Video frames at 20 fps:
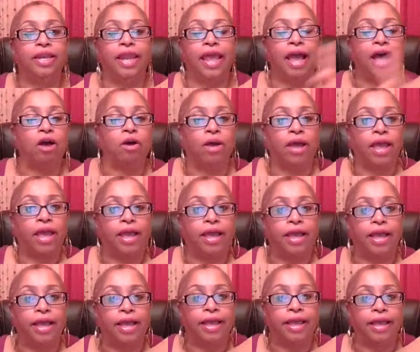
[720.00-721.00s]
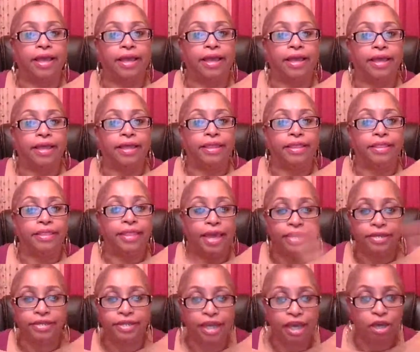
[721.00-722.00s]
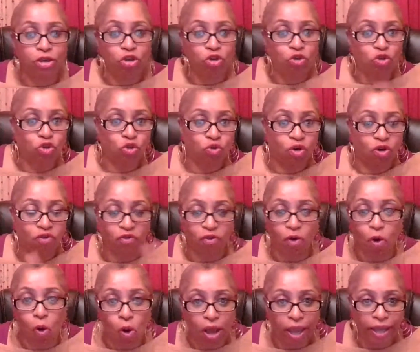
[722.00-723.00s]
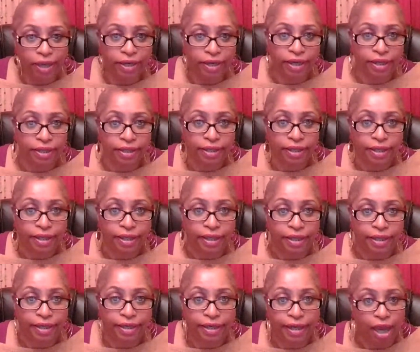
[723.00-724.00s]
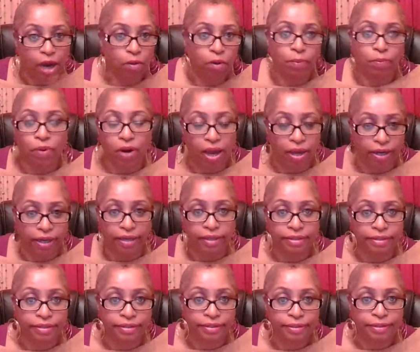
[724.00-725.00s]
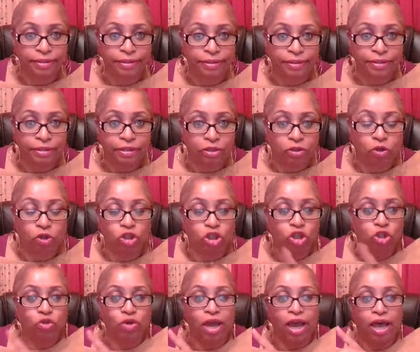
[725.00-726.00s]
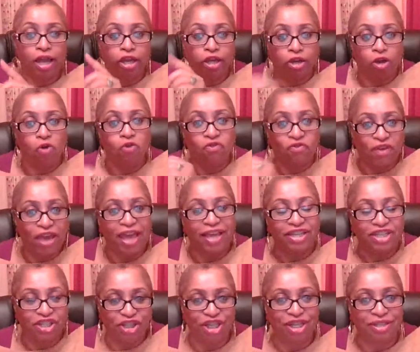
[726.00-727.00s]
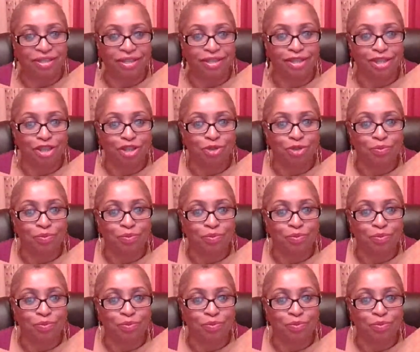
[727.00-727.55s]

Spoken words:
Now, they tell you to avoid dairy products or to try low-fat cheeses.